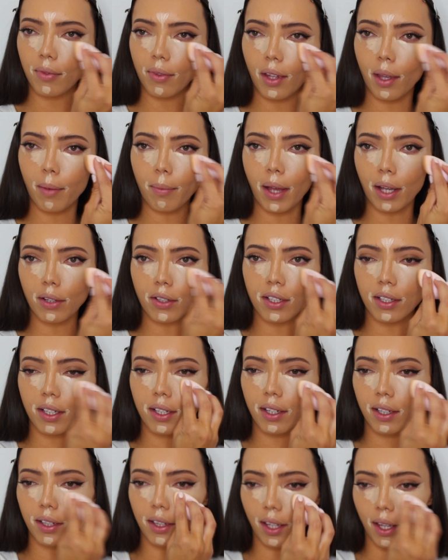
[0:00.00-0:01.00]
I'm actually going
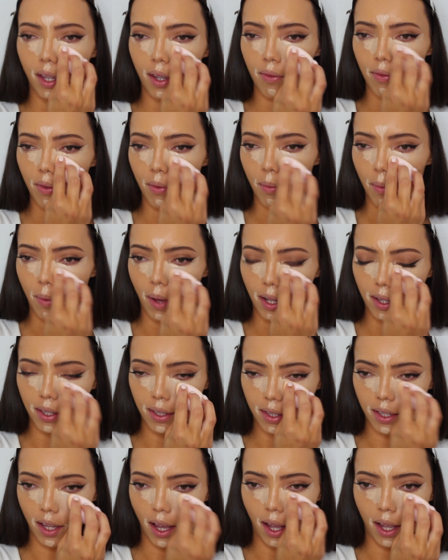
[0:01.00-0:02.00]
to leave one
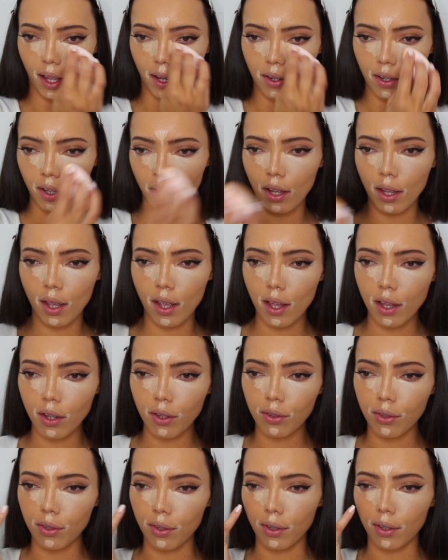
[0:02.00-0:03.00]
side
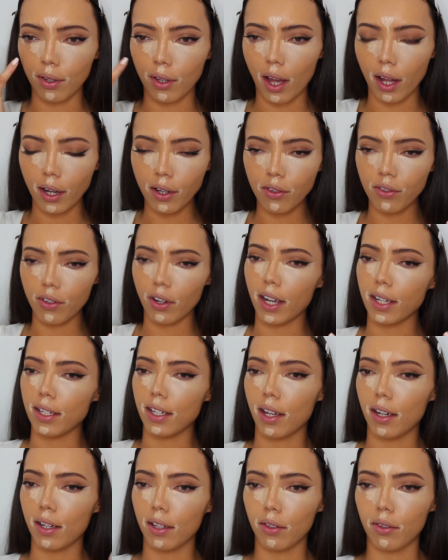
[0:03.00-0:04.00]
to kind of dry
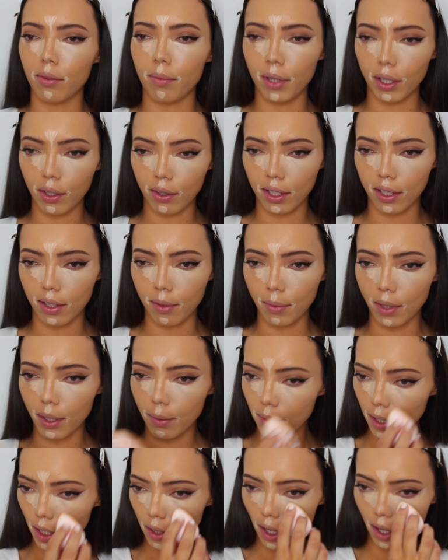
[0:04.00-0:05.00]
down a little bit because
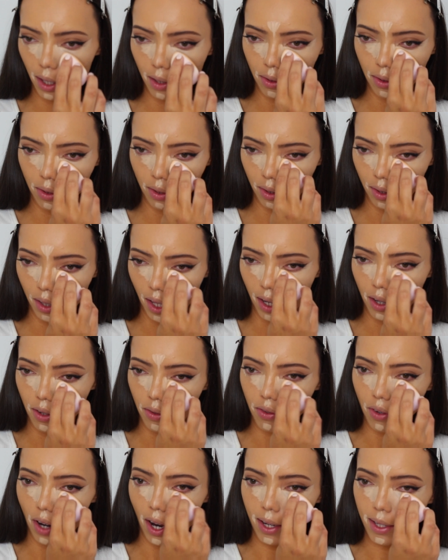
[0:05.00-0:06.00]
sometimes I like to let it
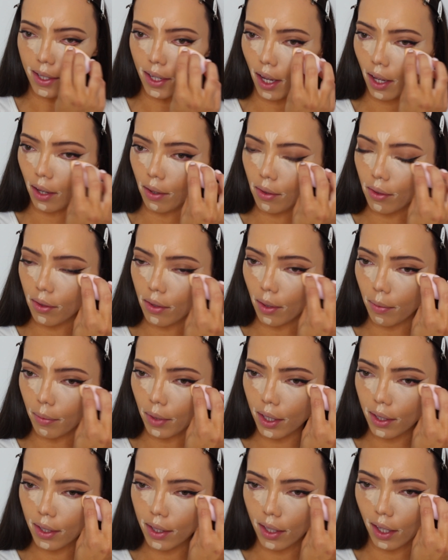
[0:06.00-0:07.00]
dry down. So I'm going
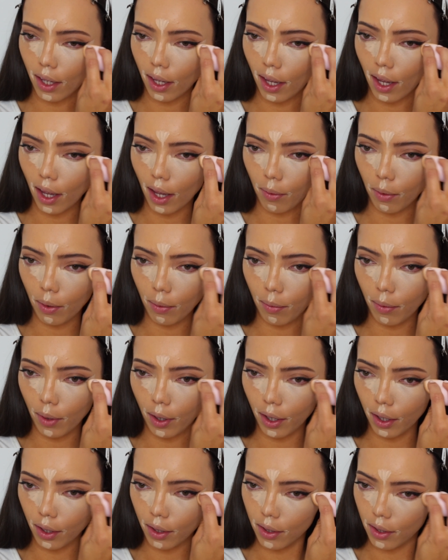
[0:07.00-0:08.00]
to see how it
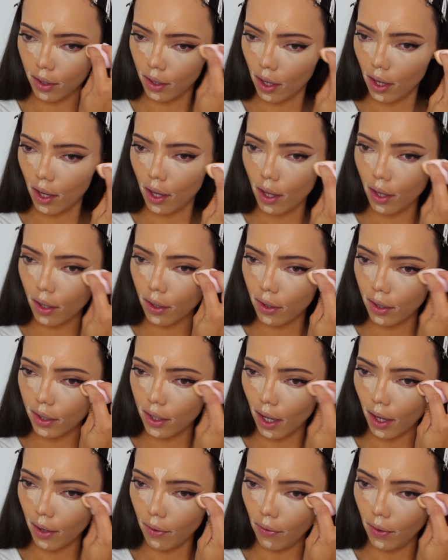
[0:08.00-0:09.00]
works, because
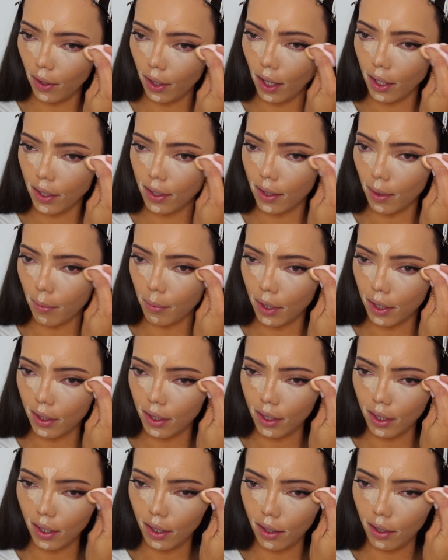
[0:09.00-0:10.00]
I feel like some
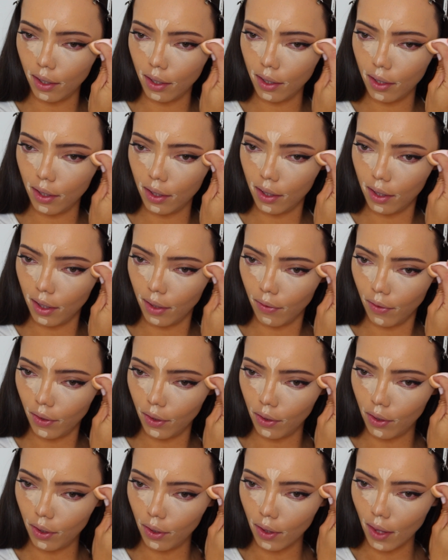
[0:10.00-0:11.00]
concealers, if you
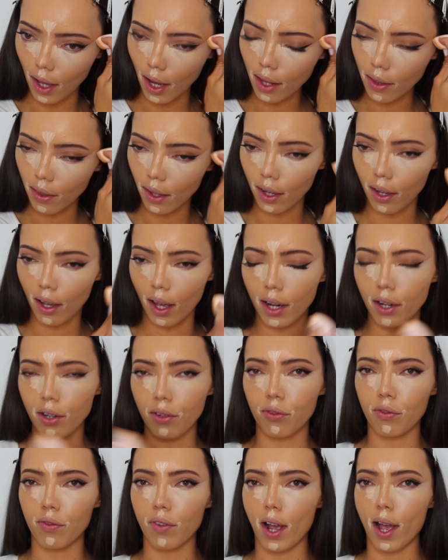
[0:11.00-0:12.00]
do that, they kind of
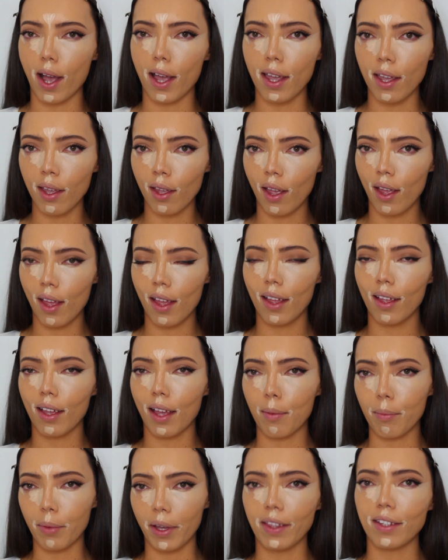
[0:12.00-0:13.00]
dry,
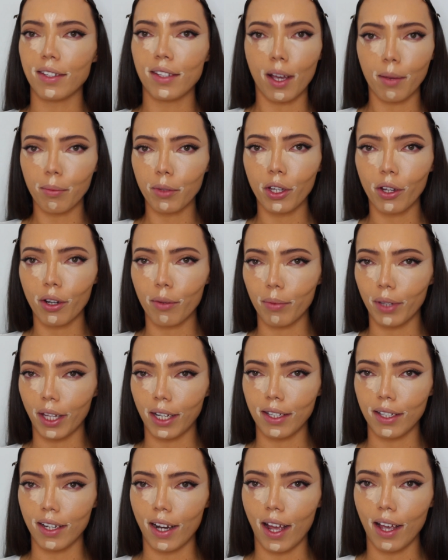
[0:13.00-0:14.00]
and by the time you go to
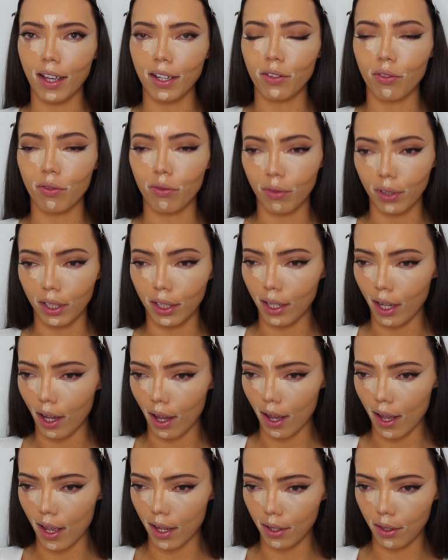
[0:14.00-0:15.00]
blend it out, it's really
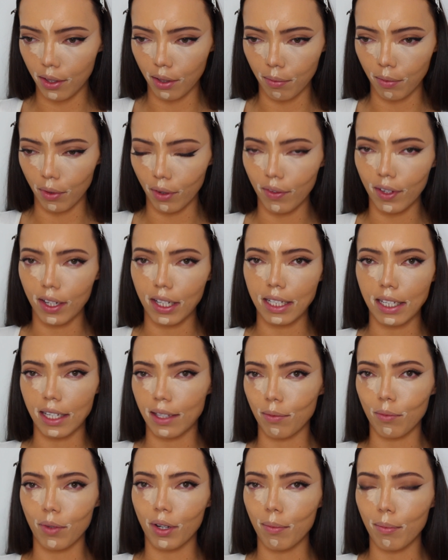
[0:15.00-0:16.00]
hard to move and it
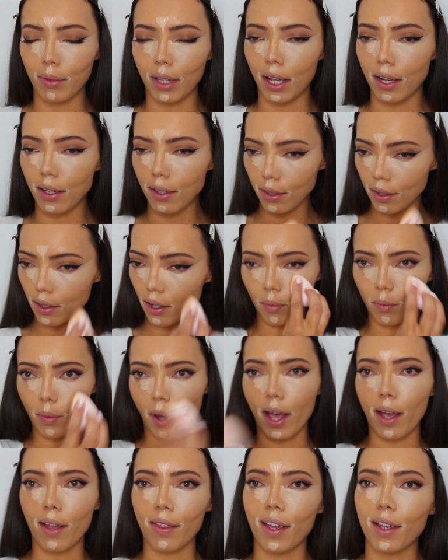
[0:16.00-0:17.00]
doesn't want to blend.
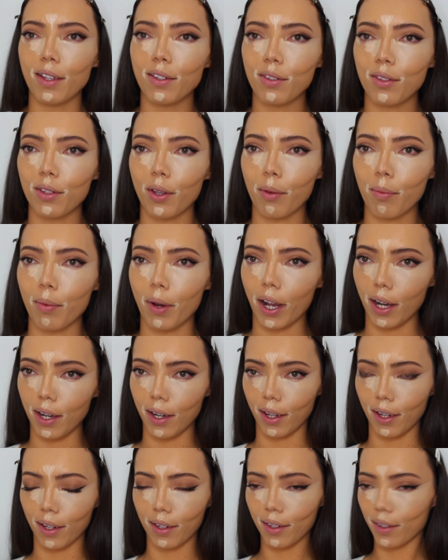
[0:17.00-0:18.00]
Wow, that is so
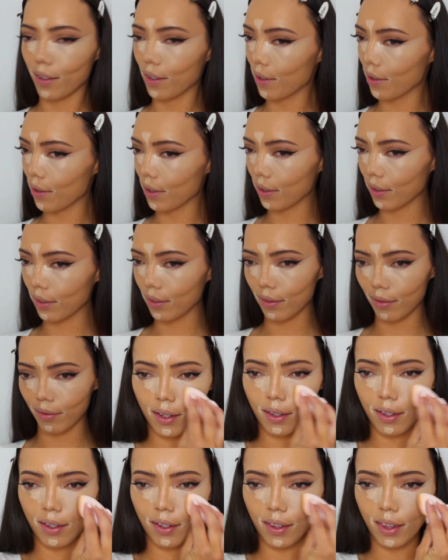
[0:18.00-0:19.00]
brightening.
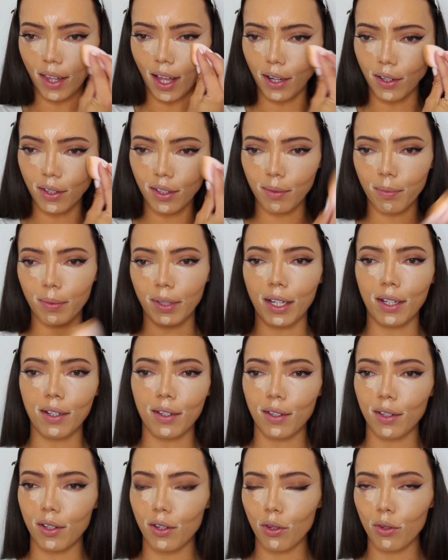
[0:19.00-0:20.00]
That just
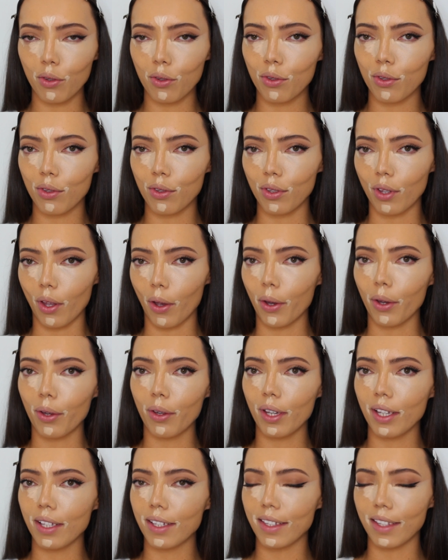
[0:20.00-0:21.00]
blended
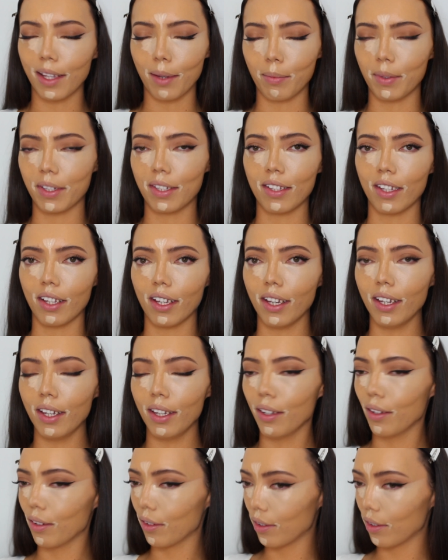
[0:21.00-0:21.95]
so seamlessly.